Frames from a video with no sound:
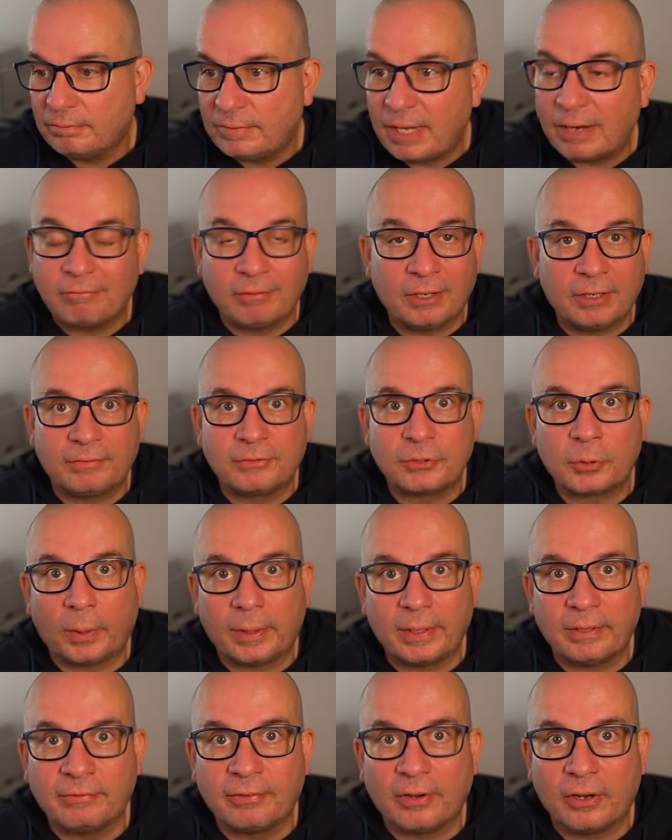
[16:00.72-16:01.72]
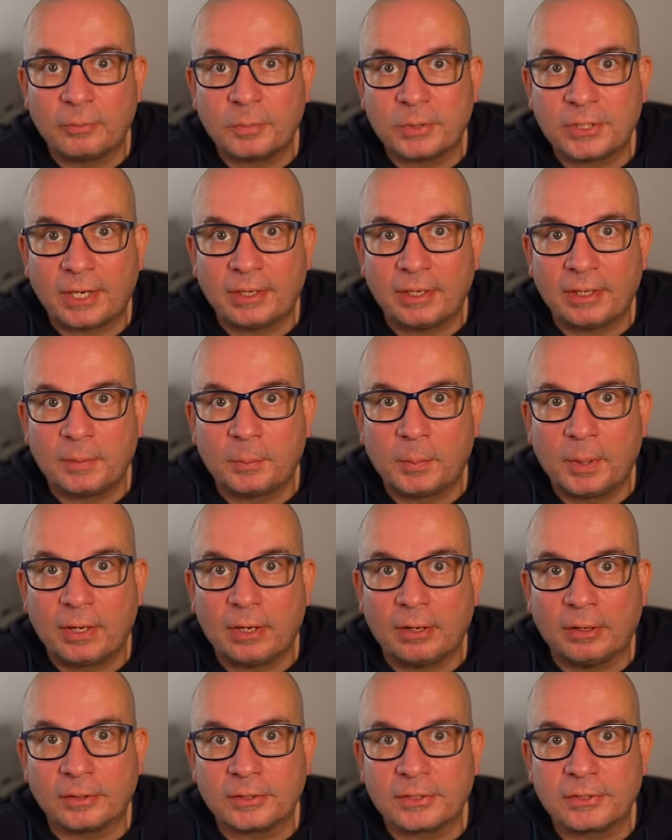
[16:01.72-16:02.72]
get rid of 25% of the
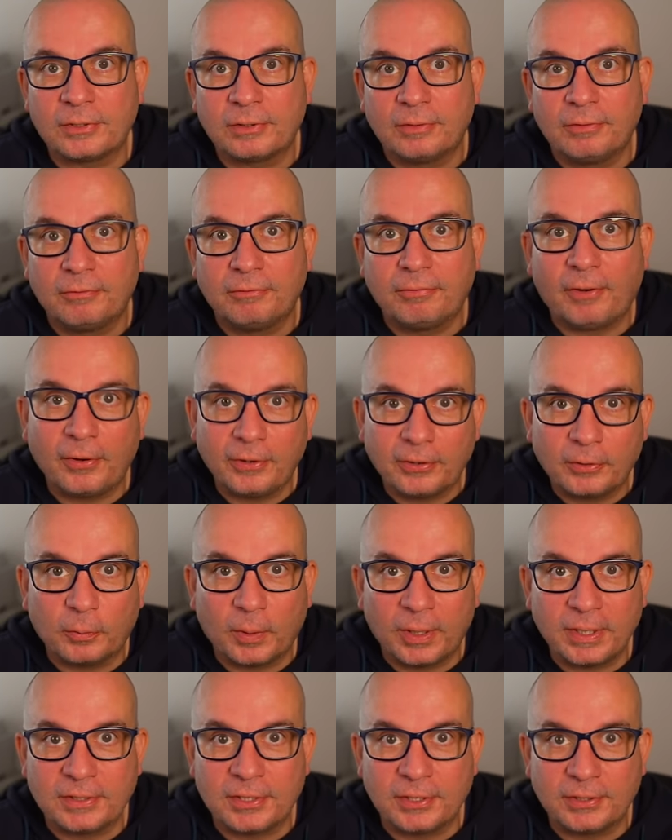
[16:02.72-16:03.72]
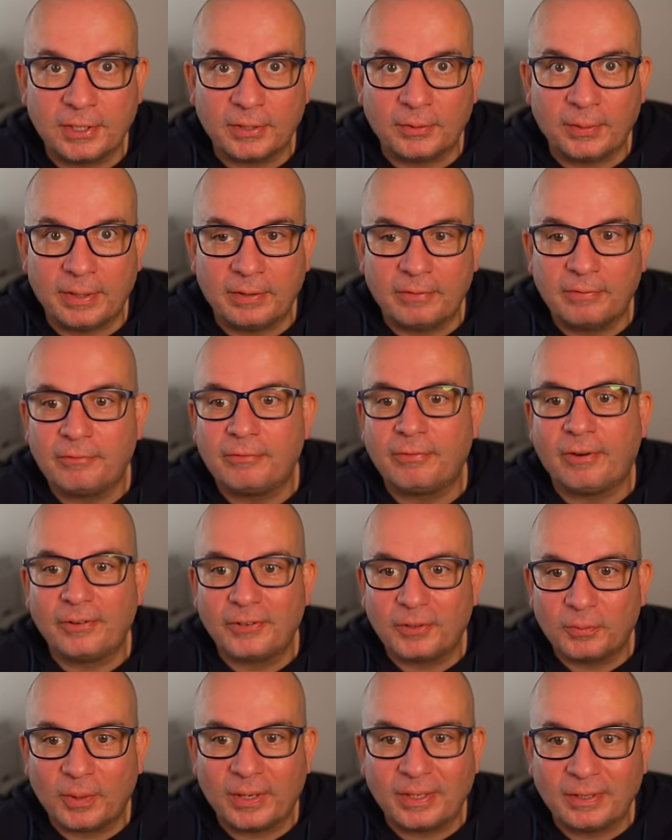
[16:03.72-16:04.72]
parts. Find a way to do it. Find
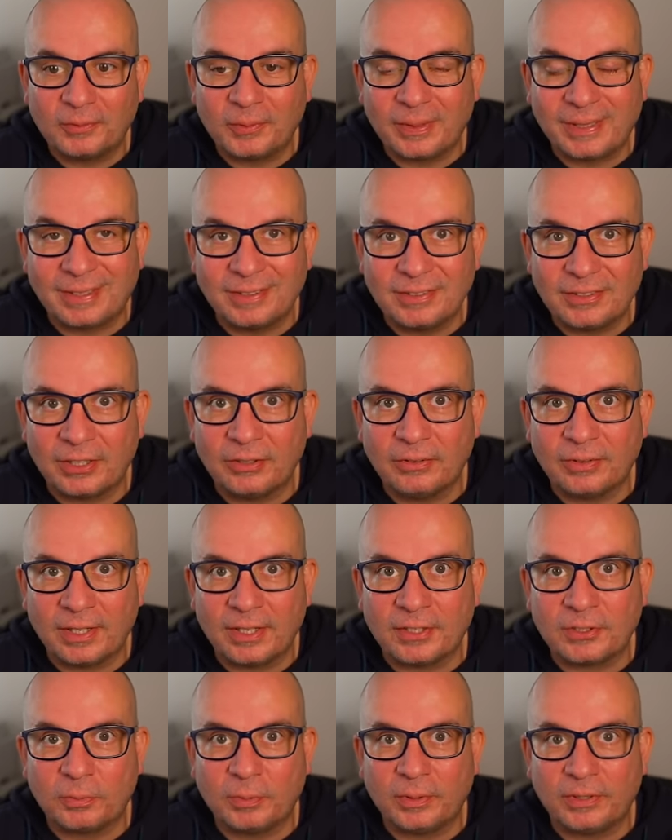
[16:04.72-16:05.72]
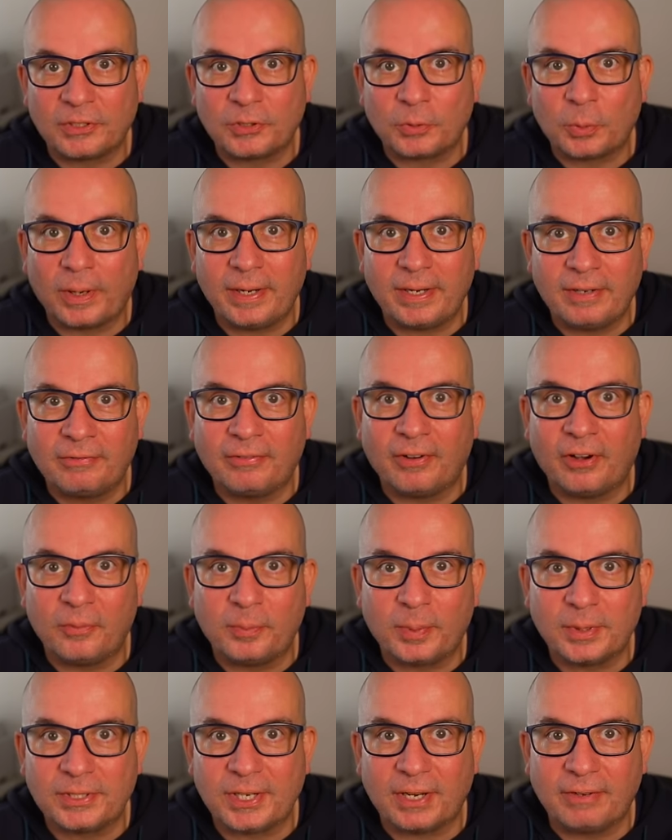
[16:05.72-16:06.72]
a way that we can do this with
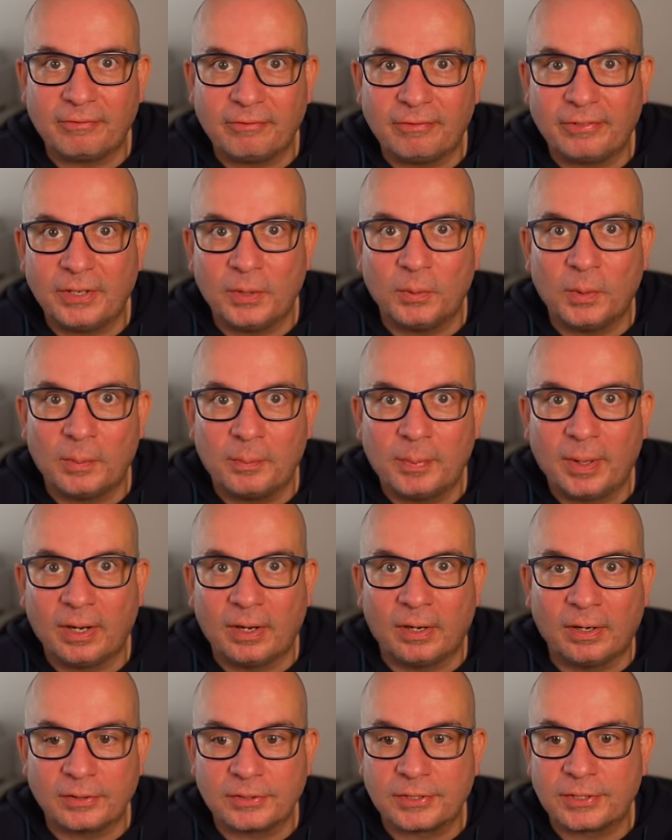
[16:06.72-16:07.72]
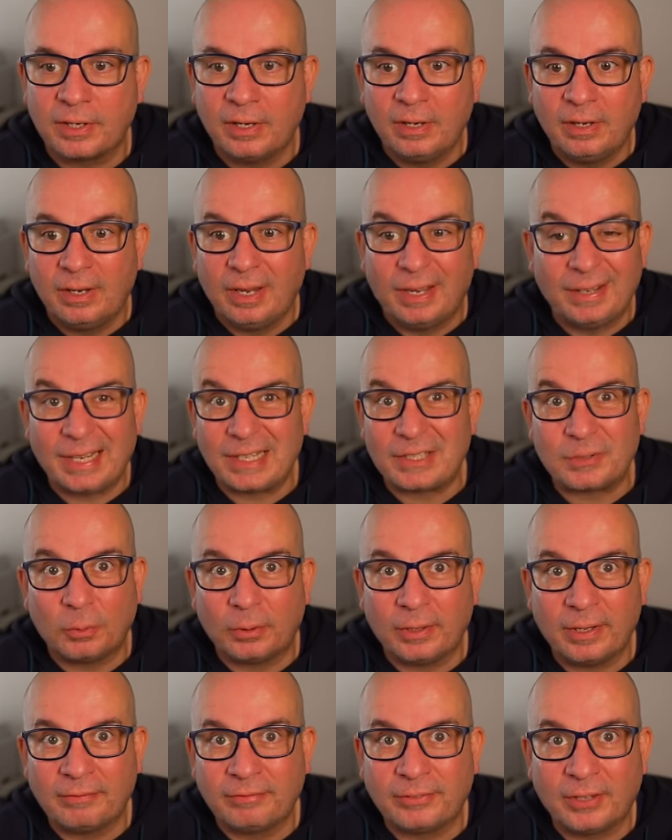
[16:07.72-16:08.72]
25% fewer parts. And that's
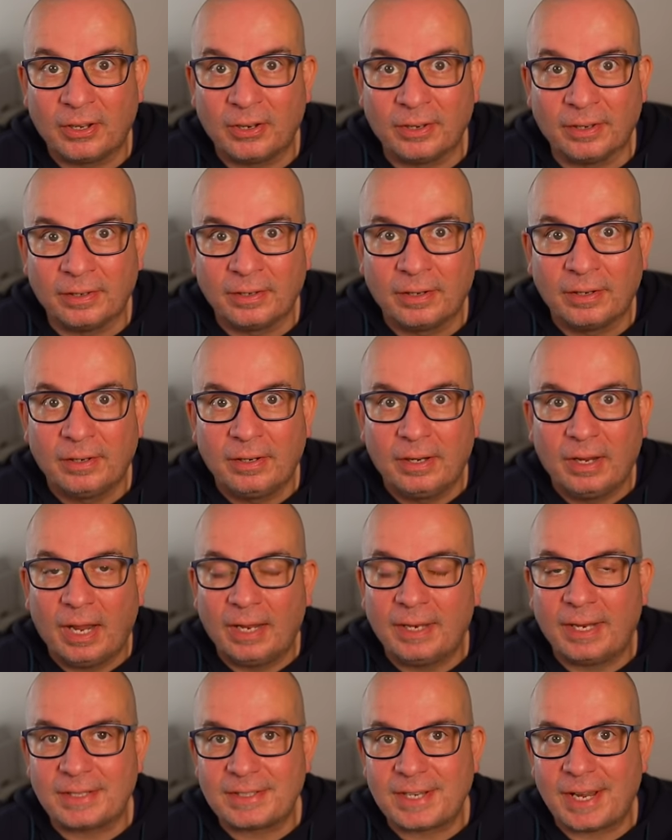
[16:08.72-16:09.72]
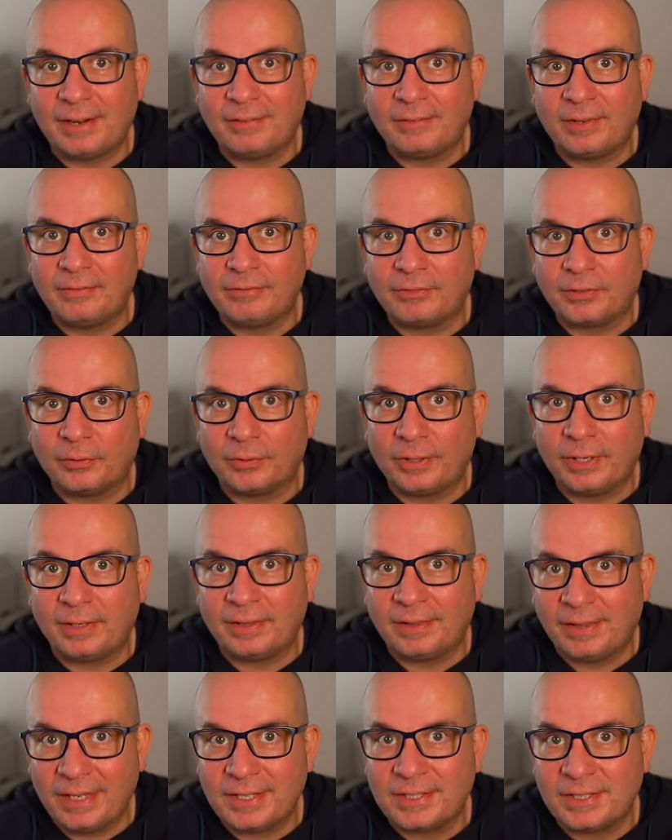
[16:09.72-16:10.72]
what they've done. And that's how they've got it
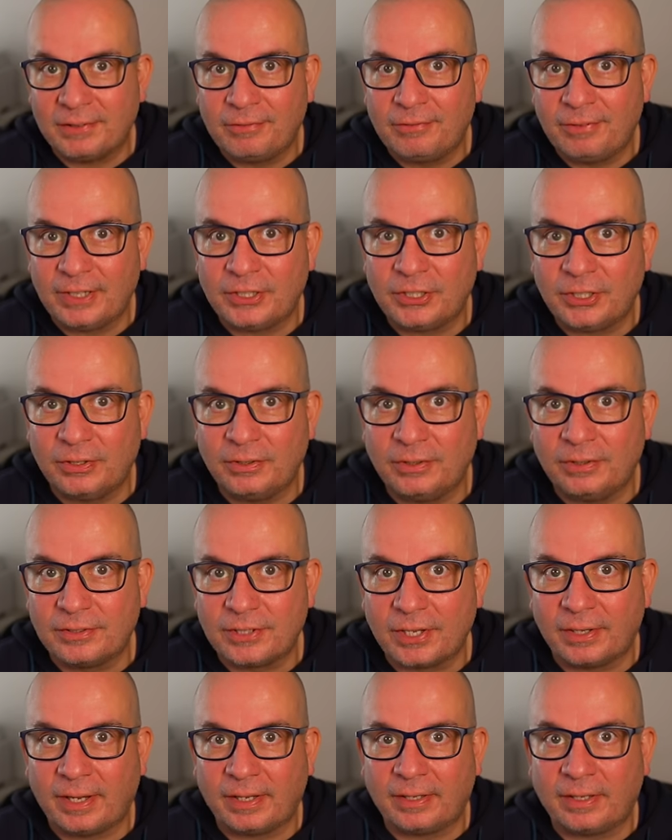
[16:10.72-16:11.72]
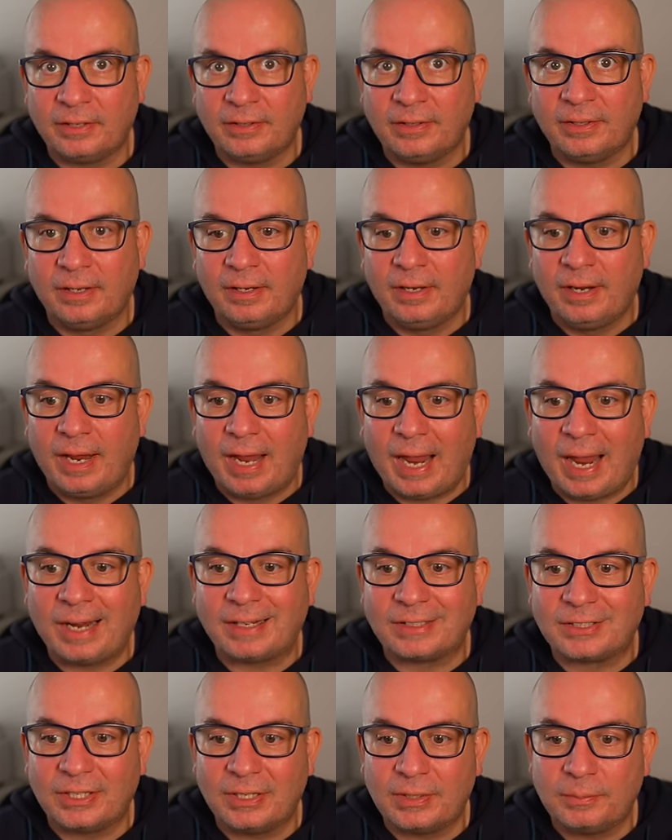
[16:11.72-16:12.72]
this efficient, so they can
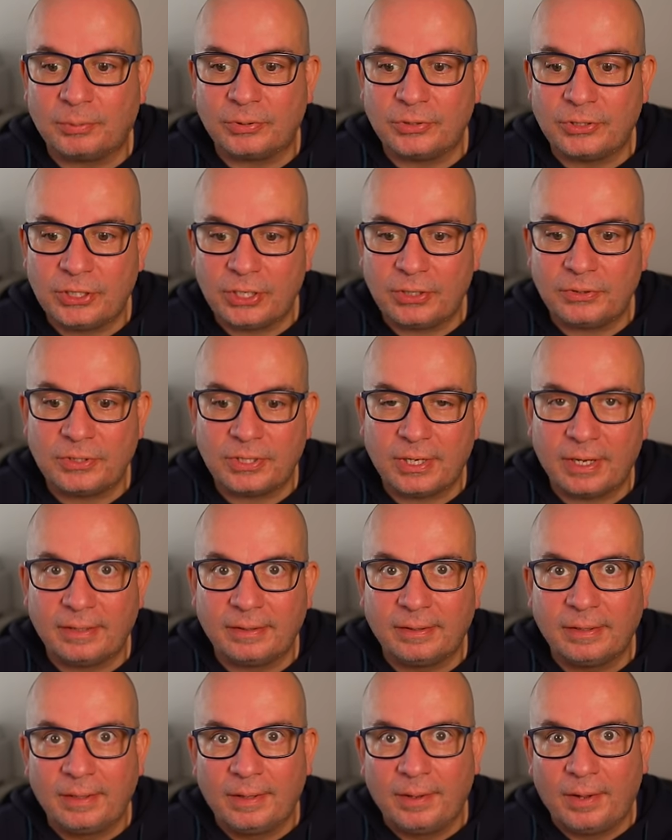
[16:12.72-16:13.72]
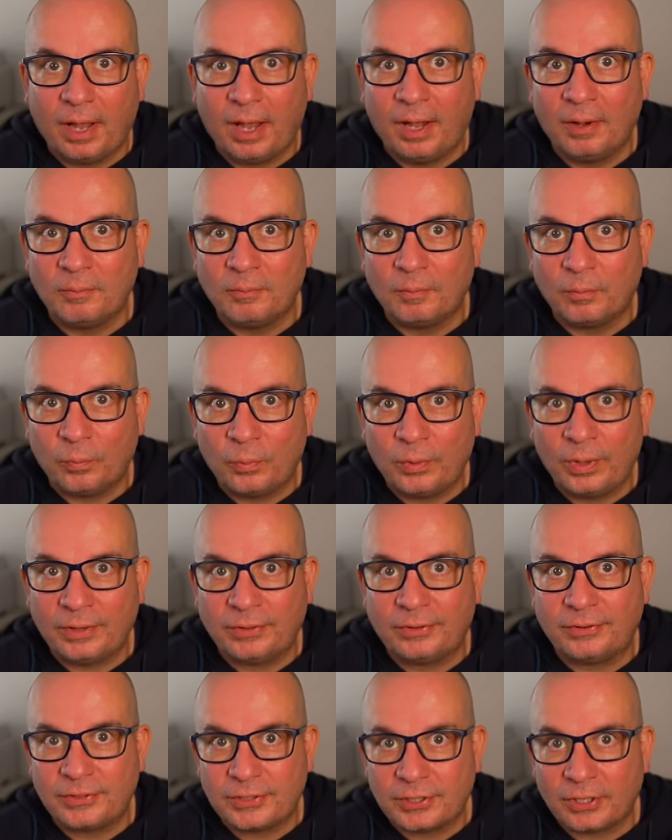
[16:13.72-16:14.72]
actually produce it
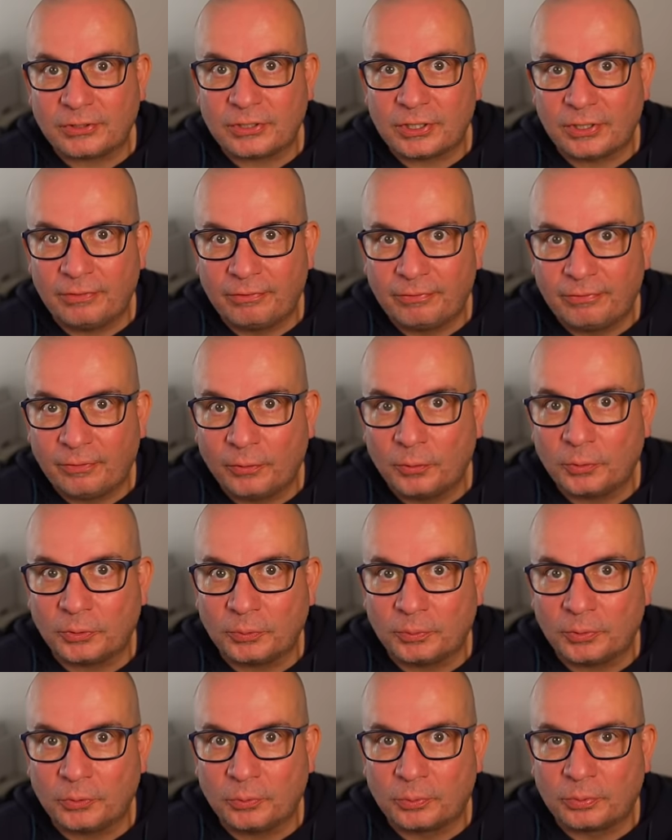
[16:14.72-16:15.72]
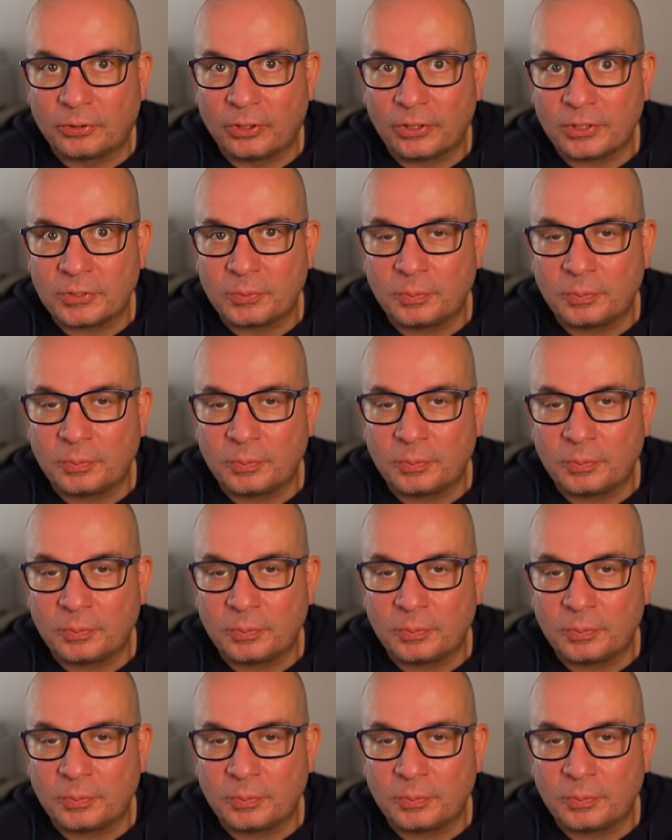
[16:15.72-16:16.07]
with such an affordable price